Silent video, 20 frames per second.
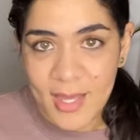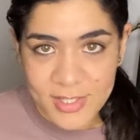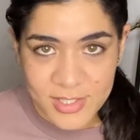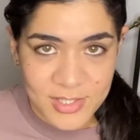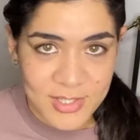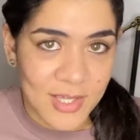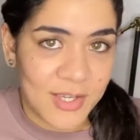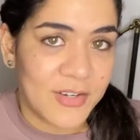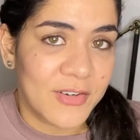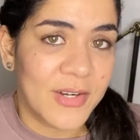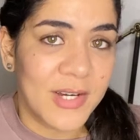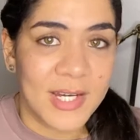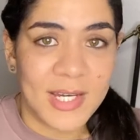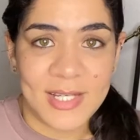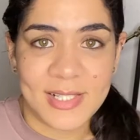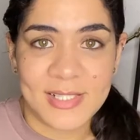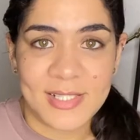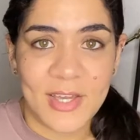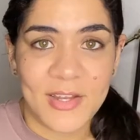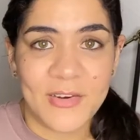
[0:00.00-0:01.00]
etc.,
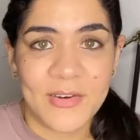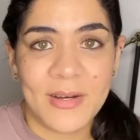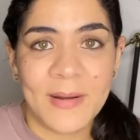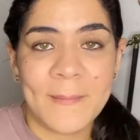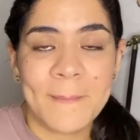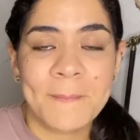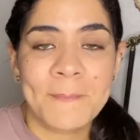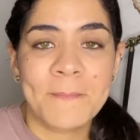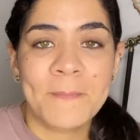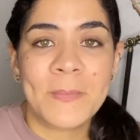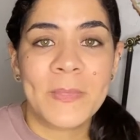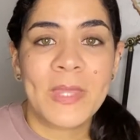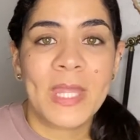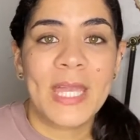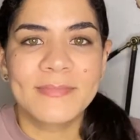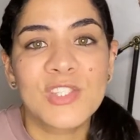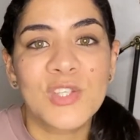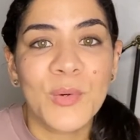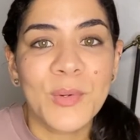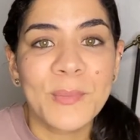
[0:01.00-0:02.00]
etc.
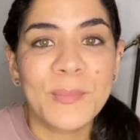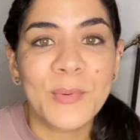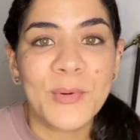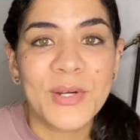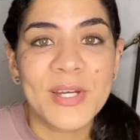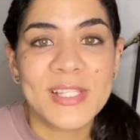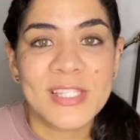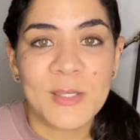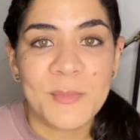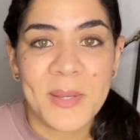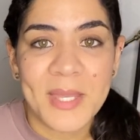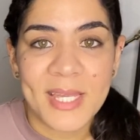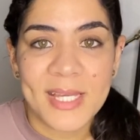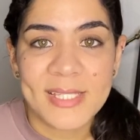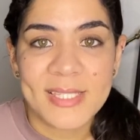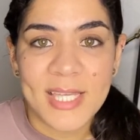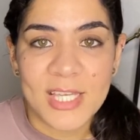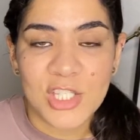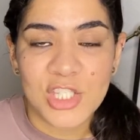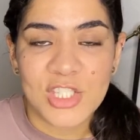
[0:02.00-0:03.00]
It's so important to pay
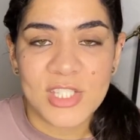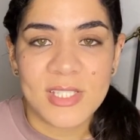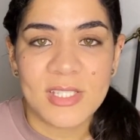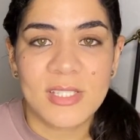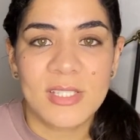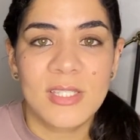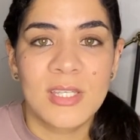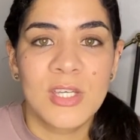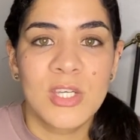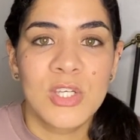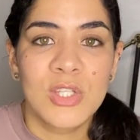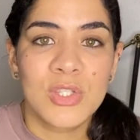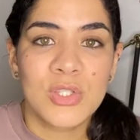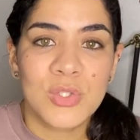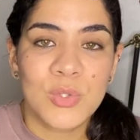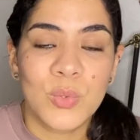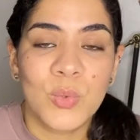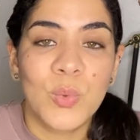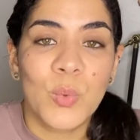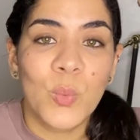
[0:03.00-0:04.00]
attention
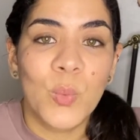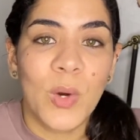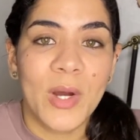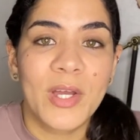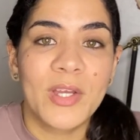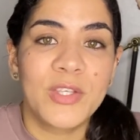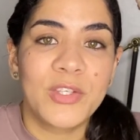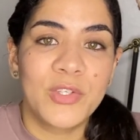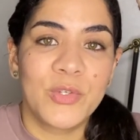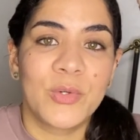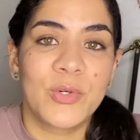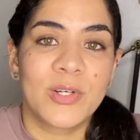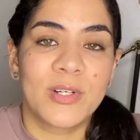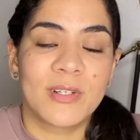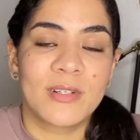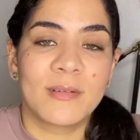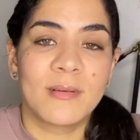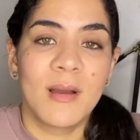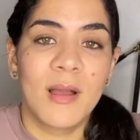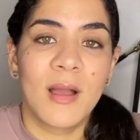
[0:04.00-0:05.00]
to what
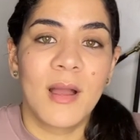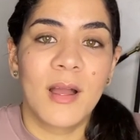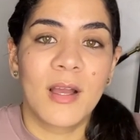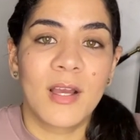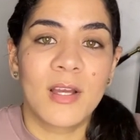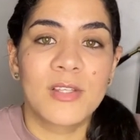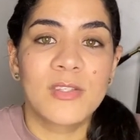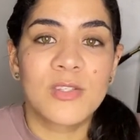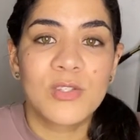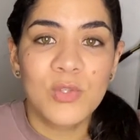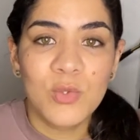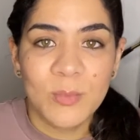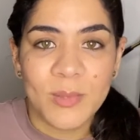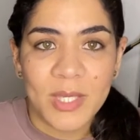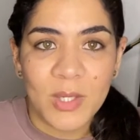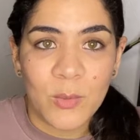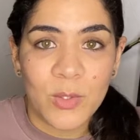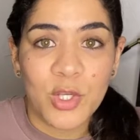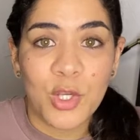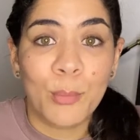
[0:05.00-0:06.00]
you're
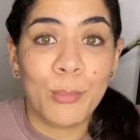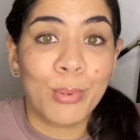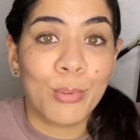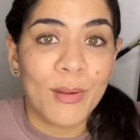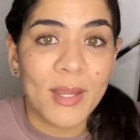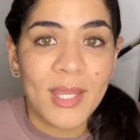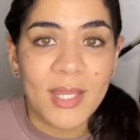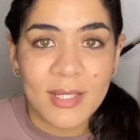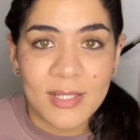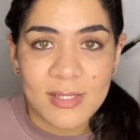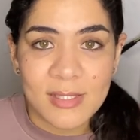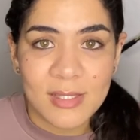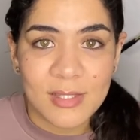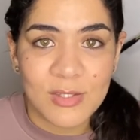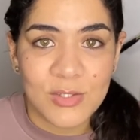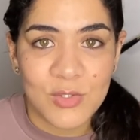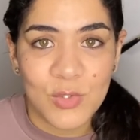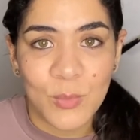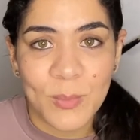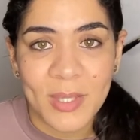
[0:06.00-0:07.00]
consuming, what your brain is
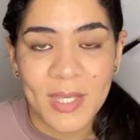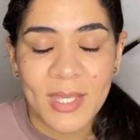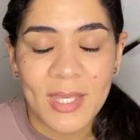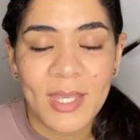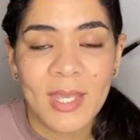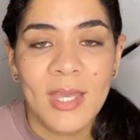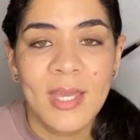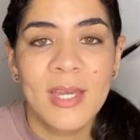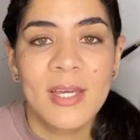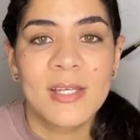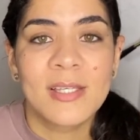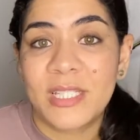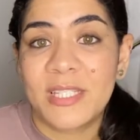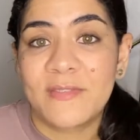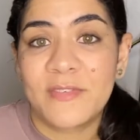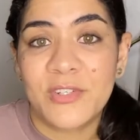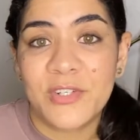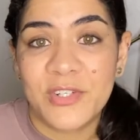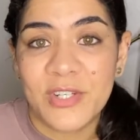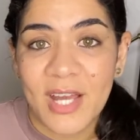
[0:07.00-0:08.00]
consuming.
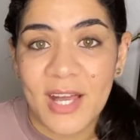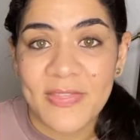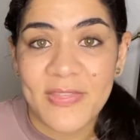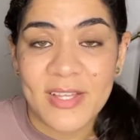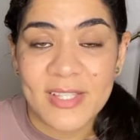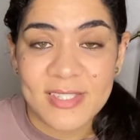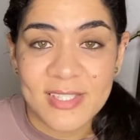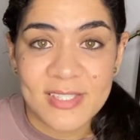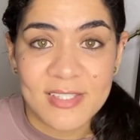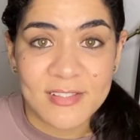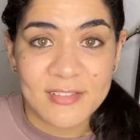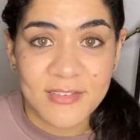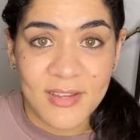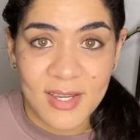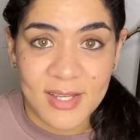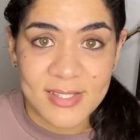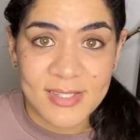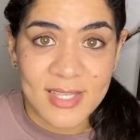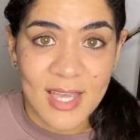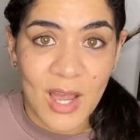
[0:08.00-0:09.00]
Believe it or not, that does
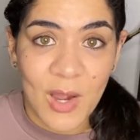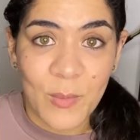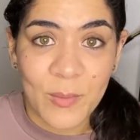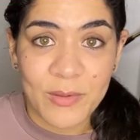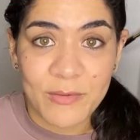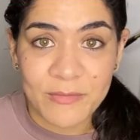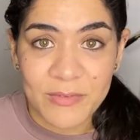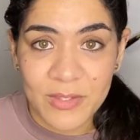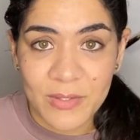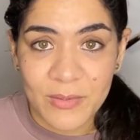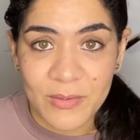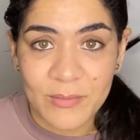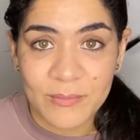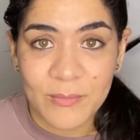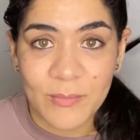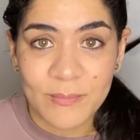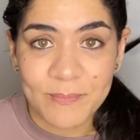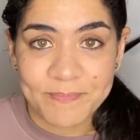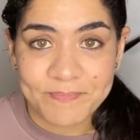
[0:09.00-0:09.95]
affect how we feel.